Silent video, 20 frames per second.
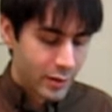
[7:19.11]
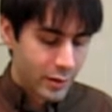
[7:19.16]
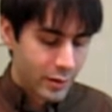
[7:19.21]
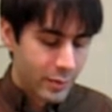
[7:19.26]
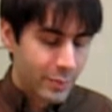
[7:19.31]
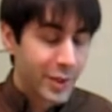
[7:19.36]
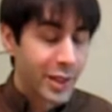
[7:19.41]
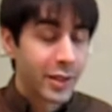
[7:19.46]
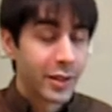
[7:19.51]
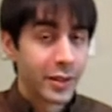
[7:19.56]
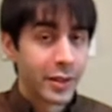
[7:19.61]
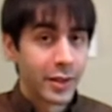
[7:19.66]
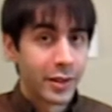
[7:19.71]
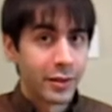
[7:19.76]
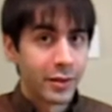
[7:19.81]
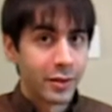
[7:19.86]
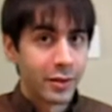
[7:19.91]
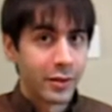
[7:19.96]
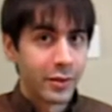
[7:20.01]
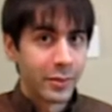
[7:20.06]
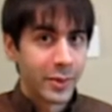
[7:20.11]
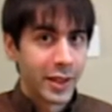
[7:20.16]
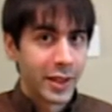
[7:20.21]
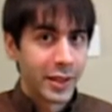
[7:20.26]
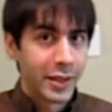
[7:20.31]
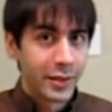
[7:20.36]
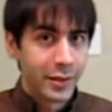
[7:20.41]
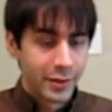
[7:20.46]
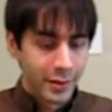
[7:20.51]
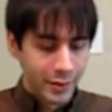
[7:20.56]
not get all the
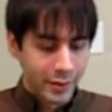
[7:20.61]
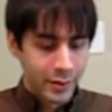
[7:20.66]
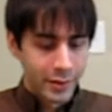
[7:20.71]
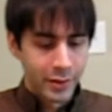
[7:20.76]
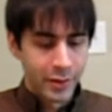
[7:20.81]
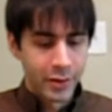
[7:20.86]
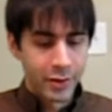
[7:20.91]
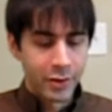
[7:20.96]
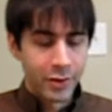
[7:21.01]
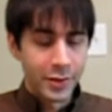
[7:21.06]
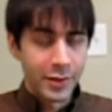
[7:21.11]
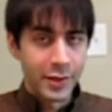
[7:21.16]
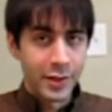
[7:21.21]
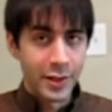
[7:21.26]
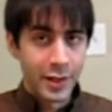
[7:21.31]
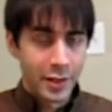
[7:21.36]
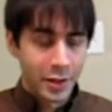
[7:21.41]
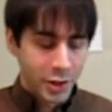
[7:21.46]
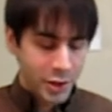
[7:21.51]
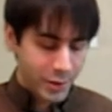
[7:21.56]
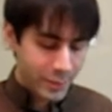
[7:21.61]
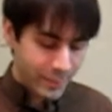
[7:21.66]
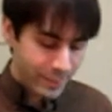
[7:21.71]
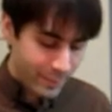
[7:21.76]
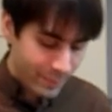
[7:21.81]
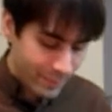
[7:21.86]
way across the edge.